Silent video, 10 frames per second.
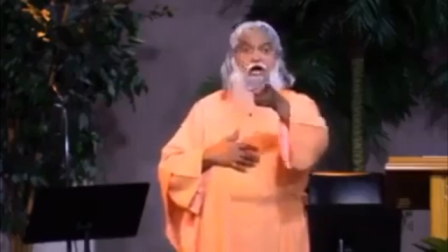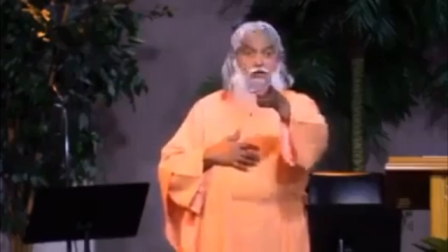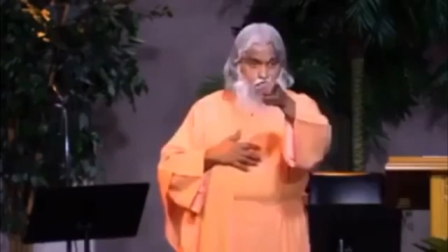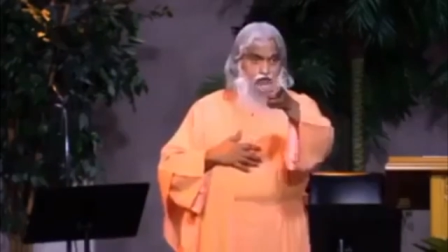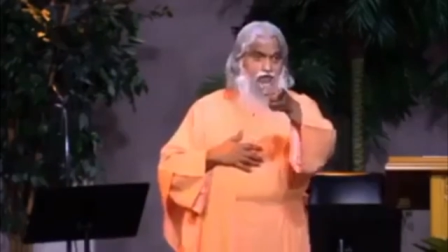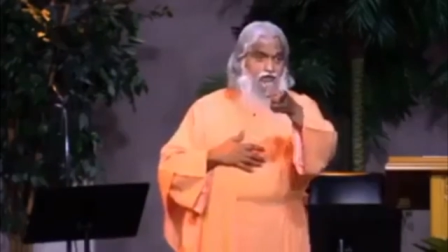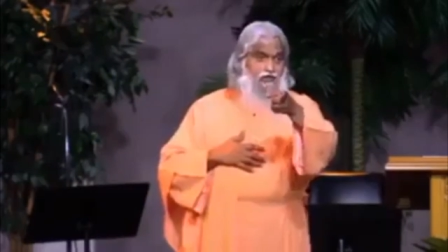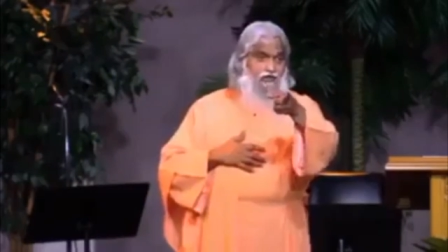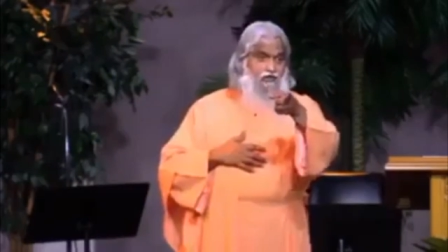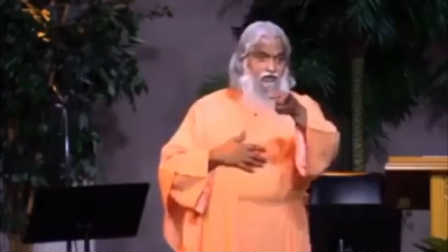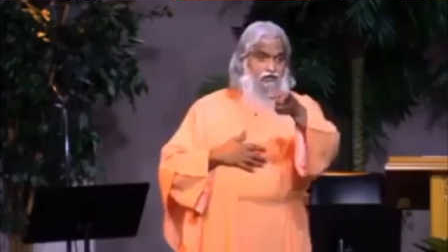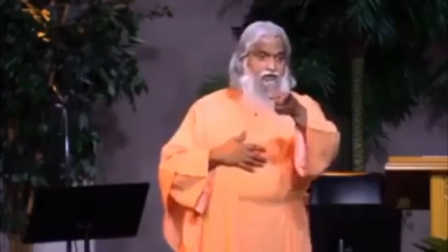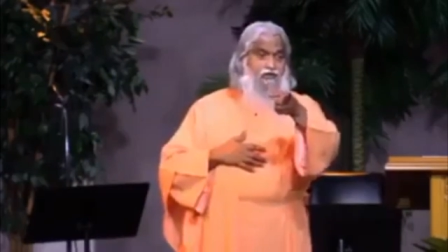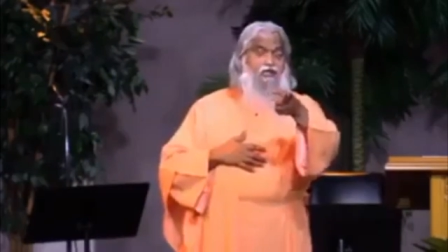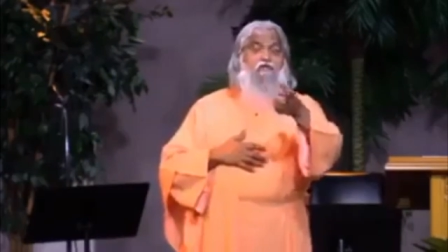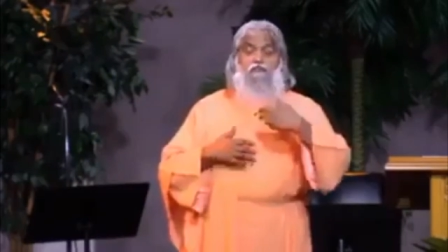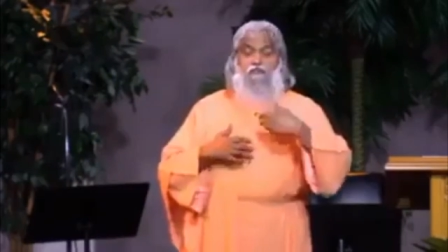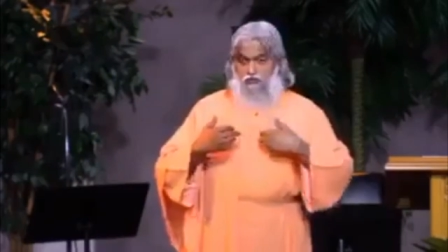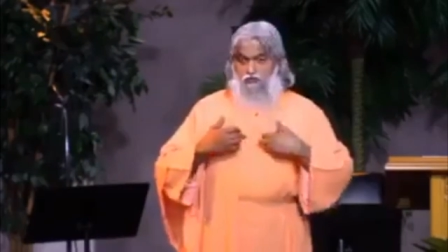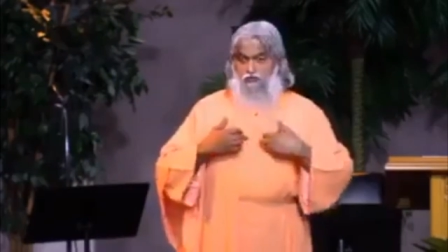how you like. Give it
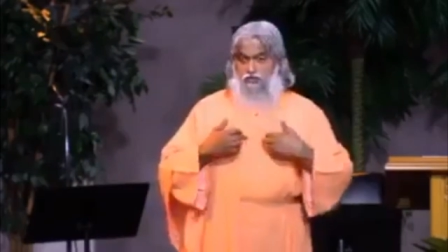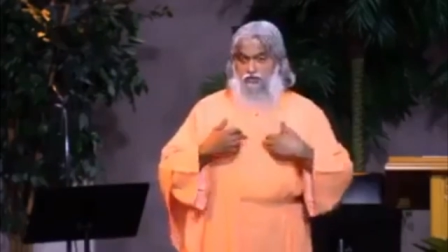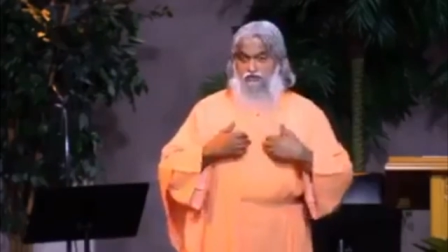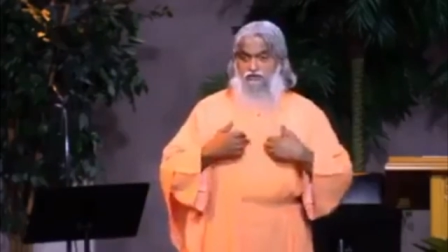back to me.